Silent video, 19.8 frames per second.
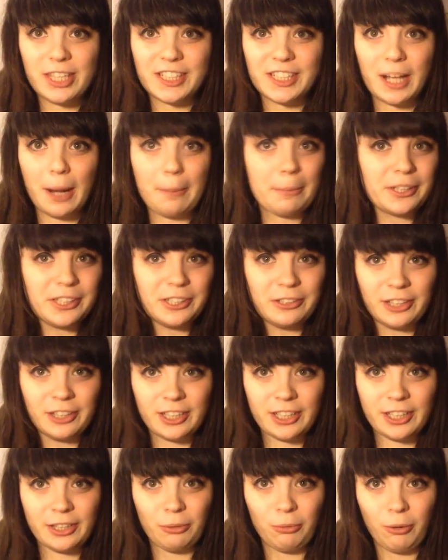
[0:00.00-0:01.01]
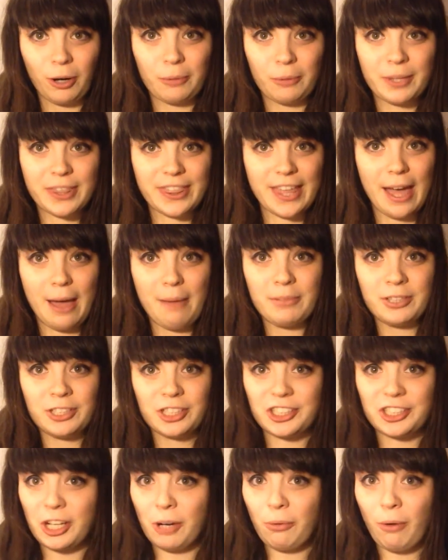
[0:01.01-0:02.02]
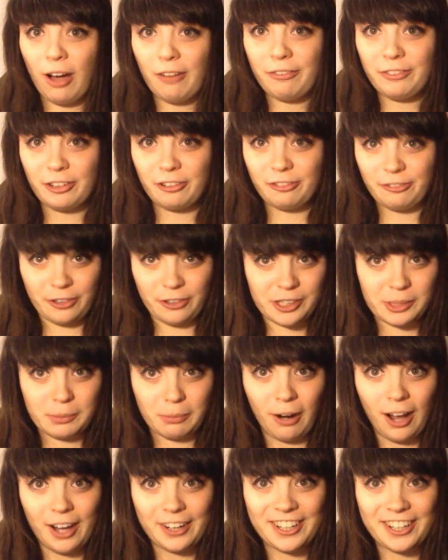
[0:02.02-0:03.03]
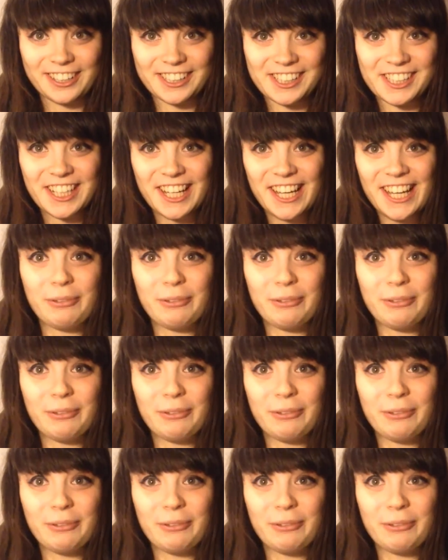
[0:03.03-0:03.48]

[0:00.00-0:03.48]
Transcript: this opportunity to work with them and to show off their first product.